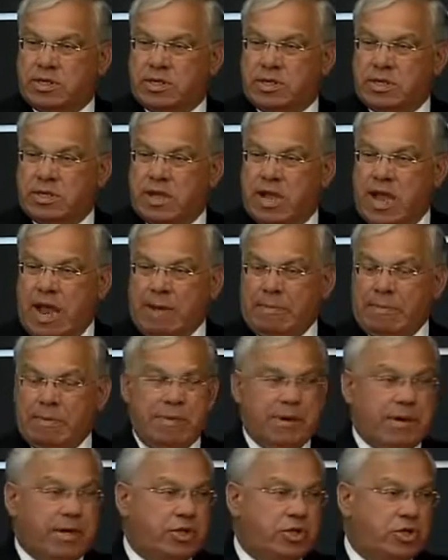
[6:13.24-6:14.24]
I'm the
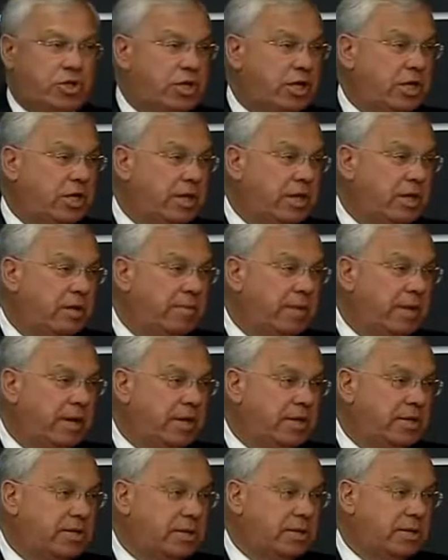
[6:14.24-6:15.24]
biggest cheerleader because
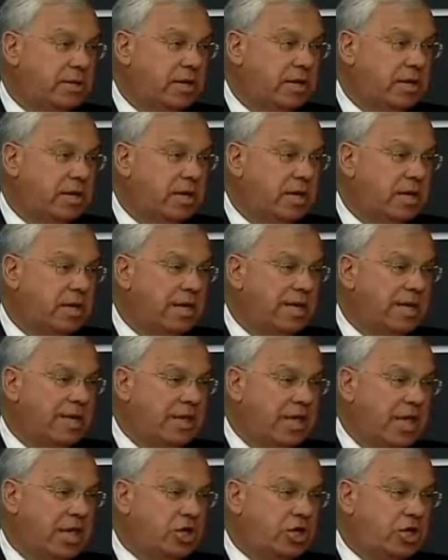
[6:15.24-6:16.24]
the
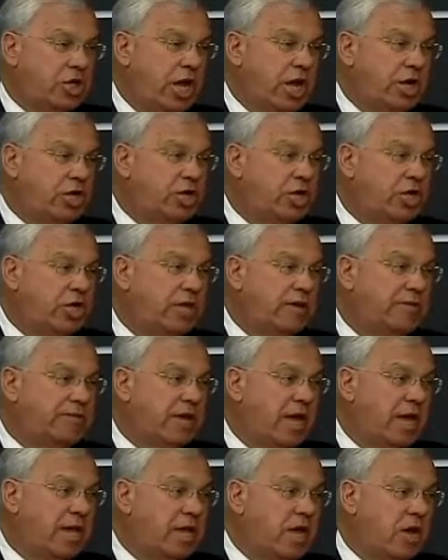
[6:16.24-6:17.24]
education it gives our
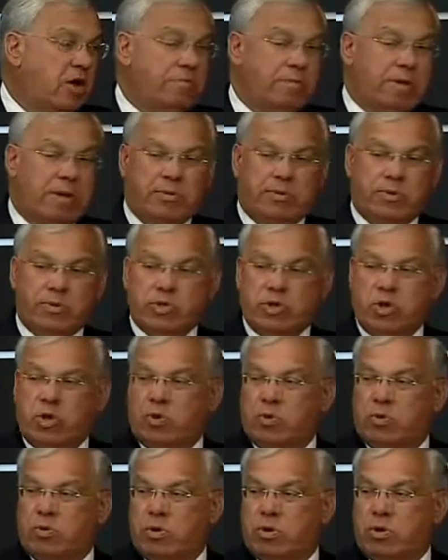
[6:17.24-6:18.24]
young people so
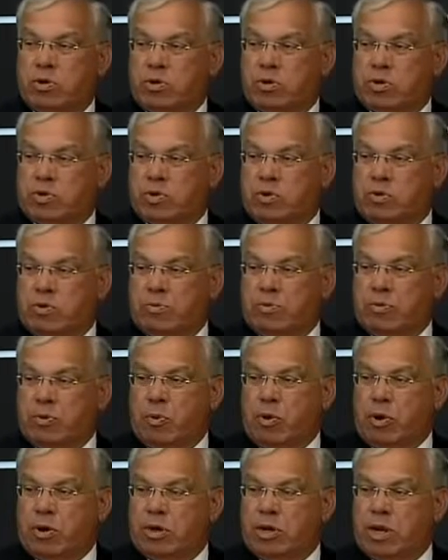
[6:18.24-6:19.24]

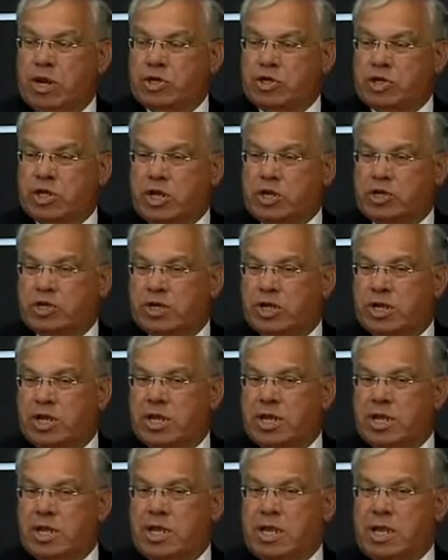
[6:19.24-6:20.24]
important. Education
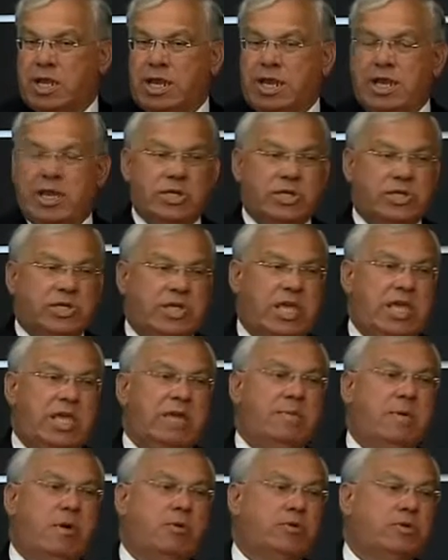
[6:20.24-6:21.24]
is the
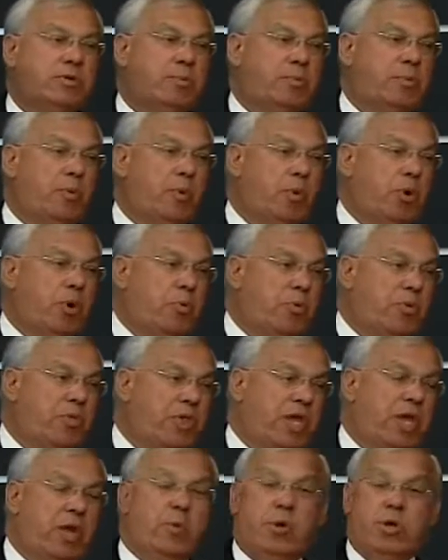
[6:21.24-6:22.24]
most important
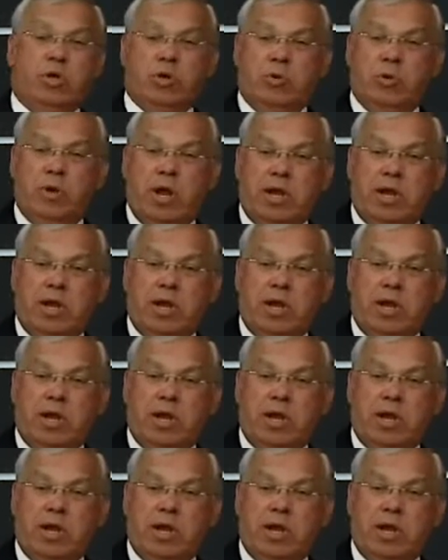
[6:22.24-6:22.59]
thing we do in our